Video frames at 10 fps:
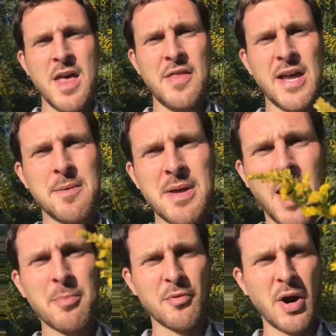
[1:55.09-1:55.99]
They can be
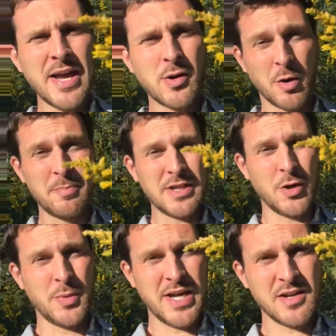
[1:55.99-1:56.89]
upright or
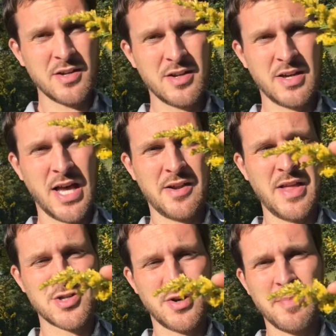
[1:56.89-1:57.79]
billowing, kind of
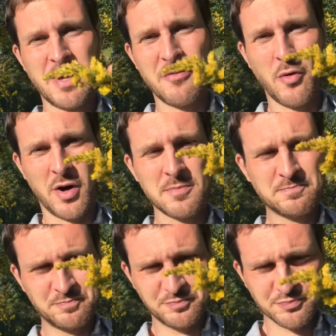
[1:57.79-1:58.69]
that dripping form
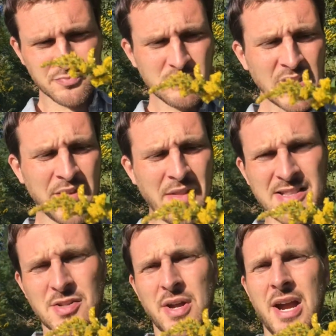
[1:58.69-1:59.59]
that's
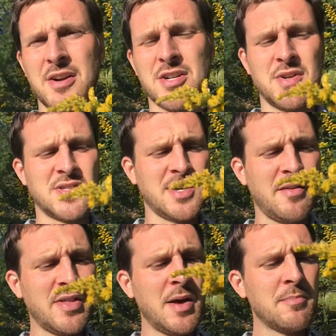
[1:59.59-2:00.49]
so characteristic
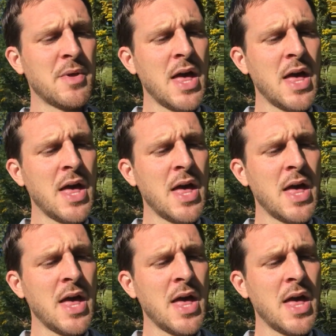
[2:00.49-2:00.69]
of them.